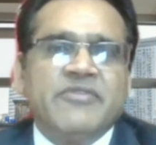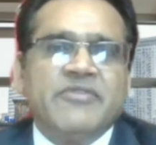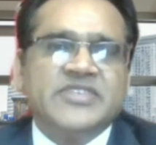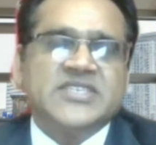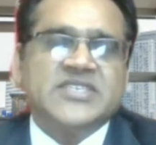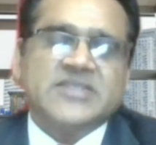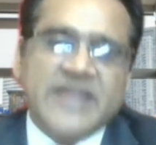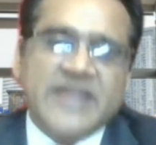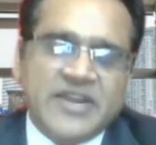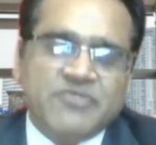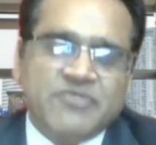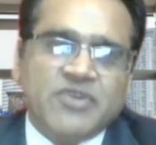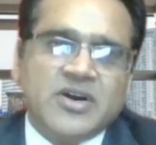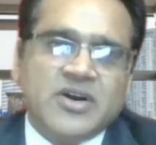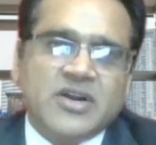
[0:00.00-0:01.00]
which is
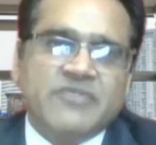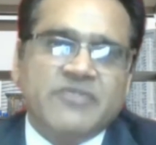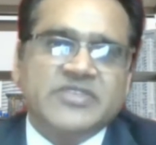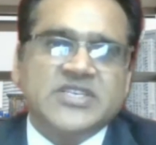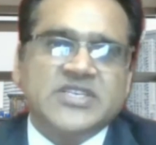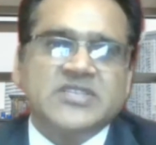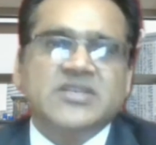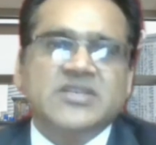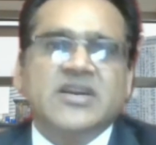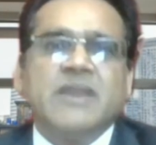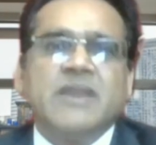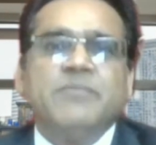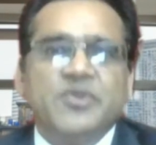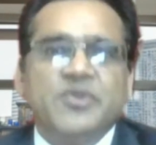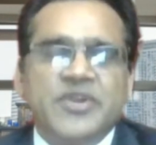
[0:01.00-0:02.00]
network, which is
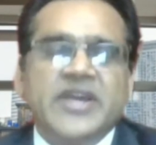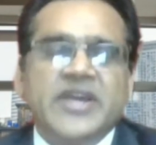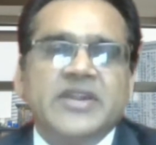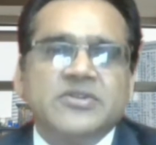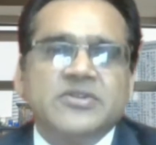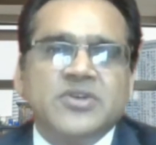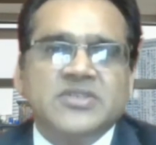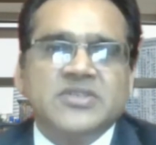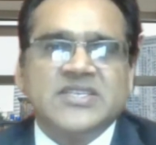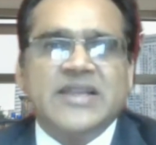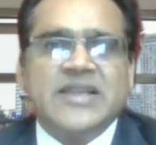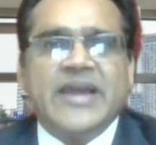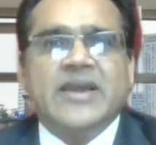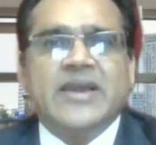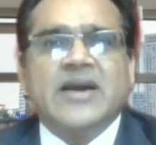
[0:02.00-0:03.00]
computing
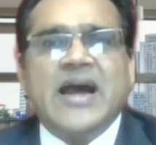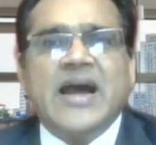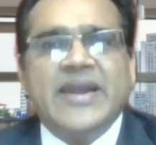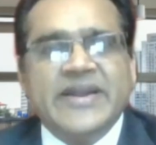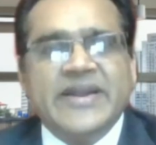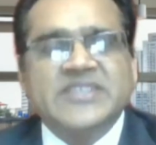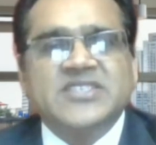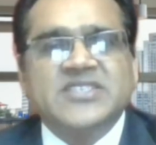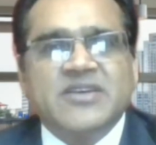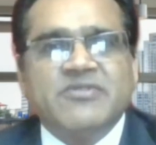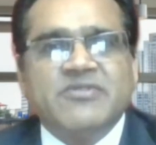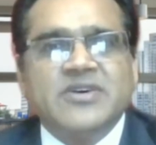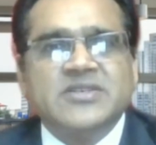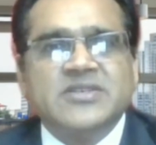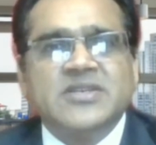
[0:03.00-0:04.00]
resources like high-end
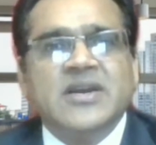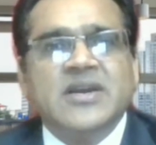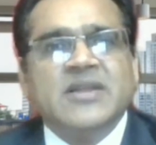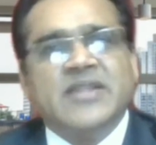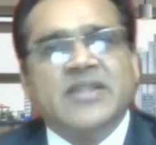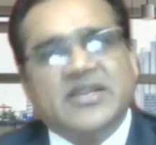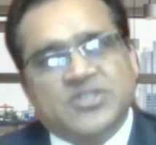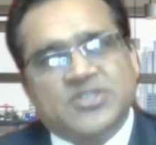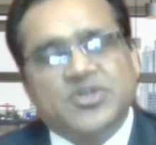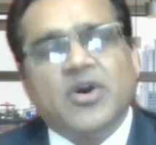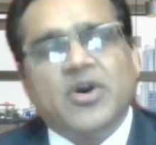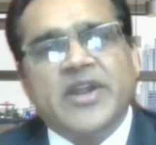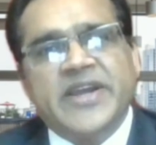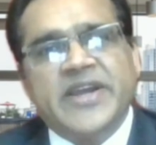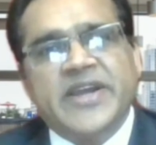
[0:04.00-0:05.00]
servers, the
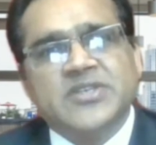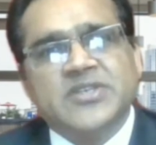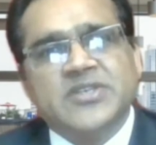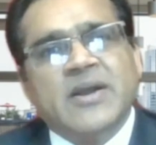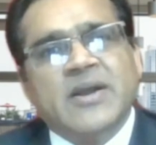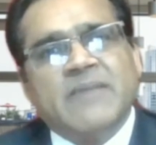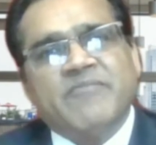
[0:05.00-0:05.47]
storage,